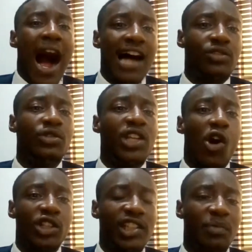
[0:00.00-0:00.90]
as to the
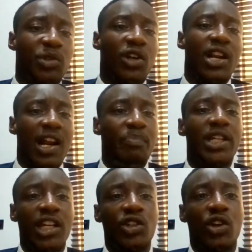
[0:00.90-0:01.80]
conception and
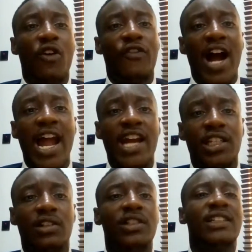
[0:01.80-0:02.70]
application of
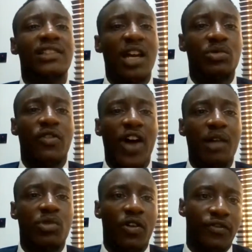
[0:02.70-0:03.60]
IHL in times of
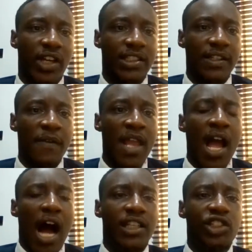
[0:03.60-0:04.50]
armed conflict.
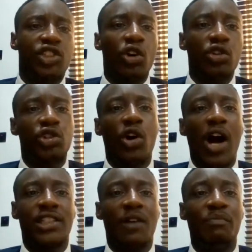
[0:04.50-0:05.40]
At this juncture,
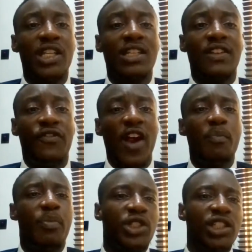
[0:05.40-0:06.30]
I shall be
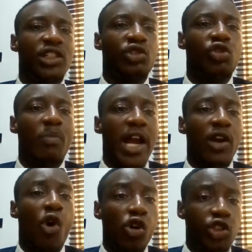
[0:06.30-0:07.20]
deferring proceedings to my
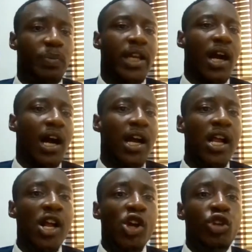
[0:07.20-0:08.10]
co-speaker
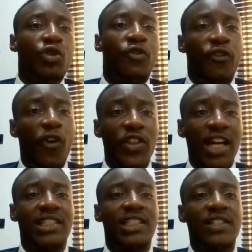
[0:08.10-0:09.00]
to
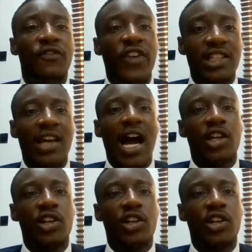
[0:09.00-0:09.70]
further activate